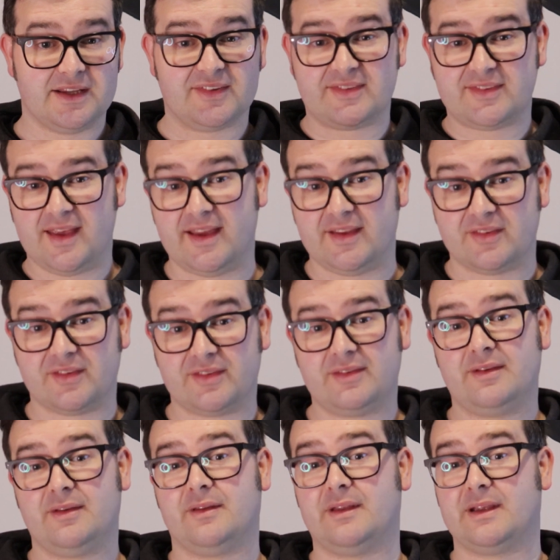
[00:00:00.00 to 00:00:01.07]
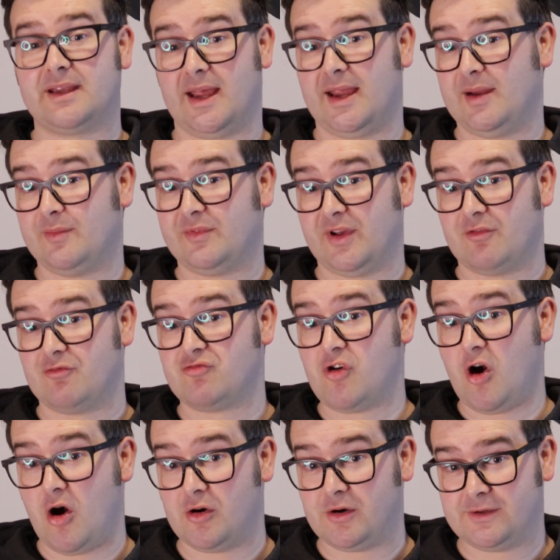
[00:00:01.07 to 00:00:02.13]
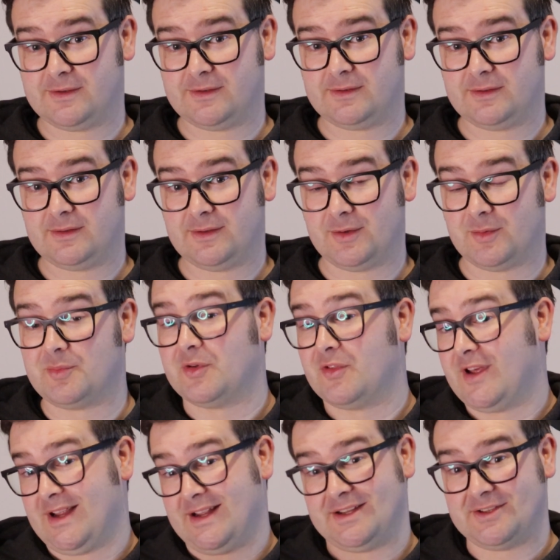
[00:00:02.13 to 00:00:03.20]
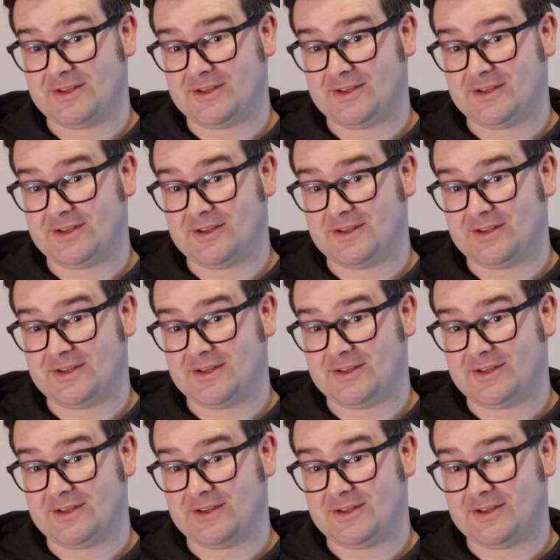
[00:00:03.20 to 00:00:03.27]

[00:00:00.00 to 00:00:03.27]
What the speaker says: this sense, the games are wrong, but they are